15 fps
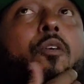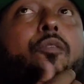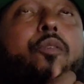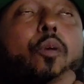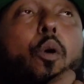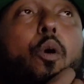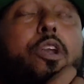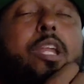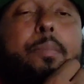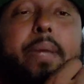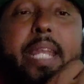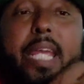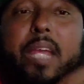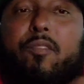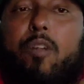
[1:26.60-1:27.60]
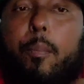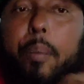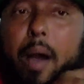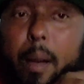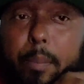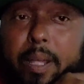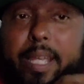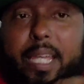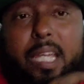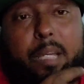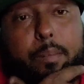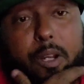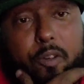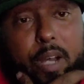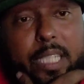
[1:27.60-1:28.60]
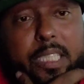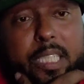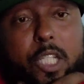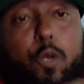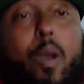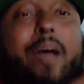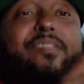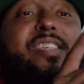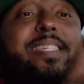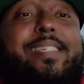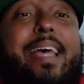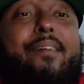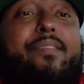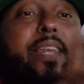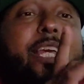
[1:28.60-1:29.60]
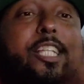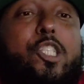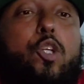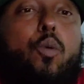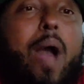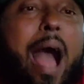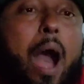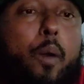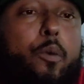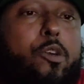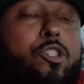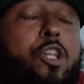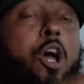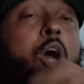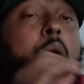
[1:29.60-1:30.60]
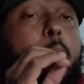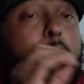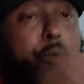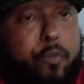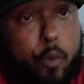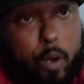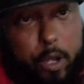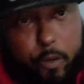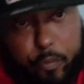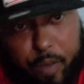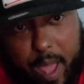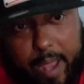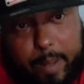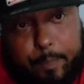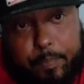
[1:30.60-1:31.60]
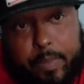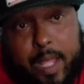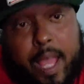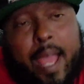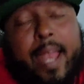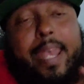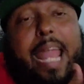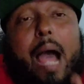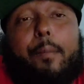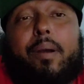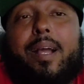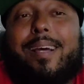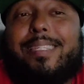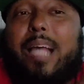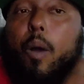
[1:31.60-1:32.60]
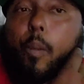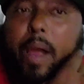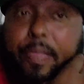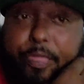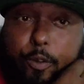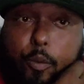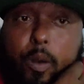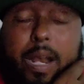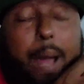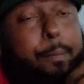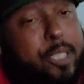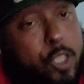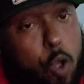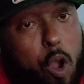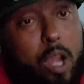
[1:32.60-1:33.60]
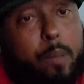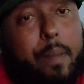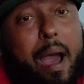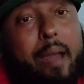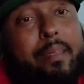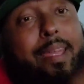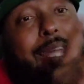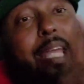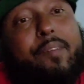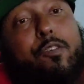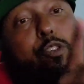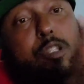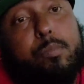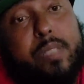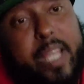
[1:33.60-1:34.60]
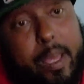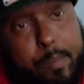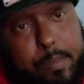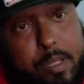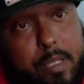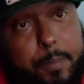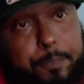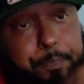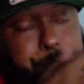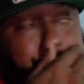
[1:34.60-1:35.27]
For Dominican Republic e-immigration, you have 72 hours before your flight. Now, because I went through it, I'm going to talk about it and give you some tips.